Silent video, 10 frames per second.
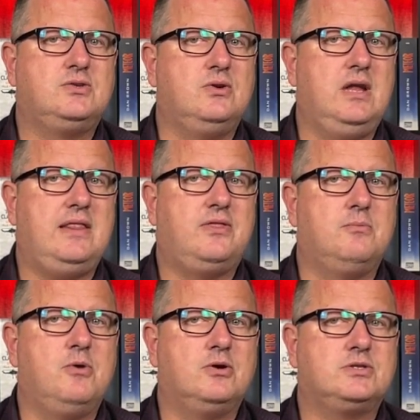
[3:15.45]
to let the
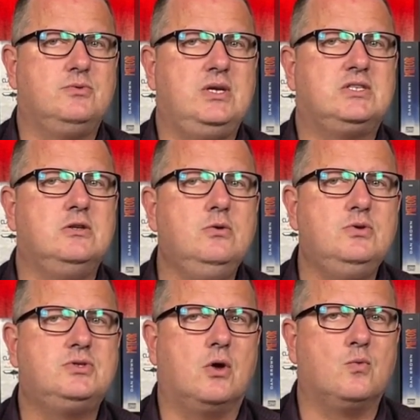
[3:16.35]
mercenaries
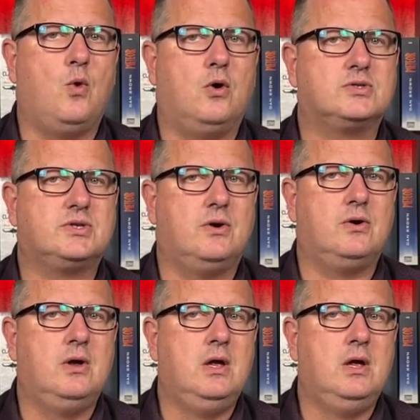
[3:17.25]
loose on Warsaw